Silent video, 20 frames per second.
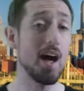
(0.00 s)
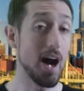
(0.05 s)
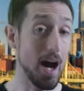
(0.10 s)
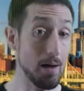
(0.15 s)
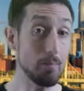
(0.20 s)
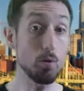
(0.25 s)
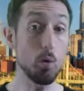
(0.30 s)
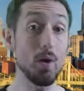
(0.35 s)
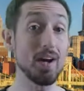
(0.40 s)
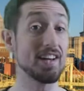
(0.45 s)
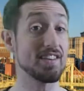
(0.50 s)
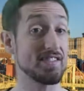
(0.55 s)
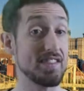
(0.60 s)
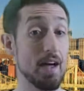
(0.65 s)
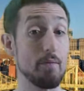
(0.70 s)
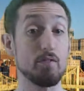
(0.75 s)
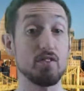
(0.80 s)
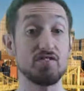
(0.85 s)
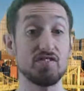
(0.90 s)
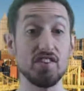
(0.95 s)
I'm going to
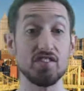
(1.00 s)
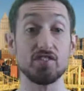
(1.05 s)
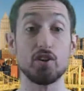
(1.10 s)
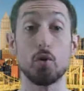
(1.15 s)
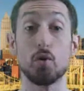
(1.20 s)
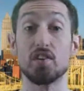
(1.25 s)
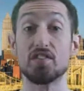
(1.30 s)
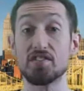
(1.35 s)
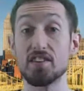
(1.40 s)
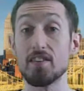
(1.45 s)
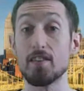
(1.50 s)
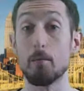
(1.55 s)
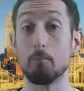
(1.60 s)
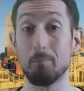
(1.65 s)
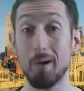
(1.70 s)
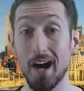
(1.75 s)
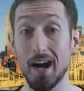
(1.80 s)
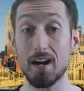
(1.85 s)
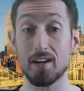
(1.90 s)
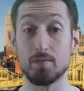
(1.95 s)
San Francisco to see the
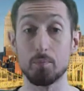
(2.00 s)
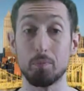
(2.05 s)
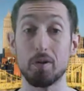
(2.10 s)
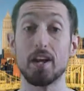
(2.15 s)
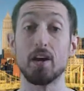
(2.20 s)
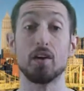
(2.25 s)
Pirates play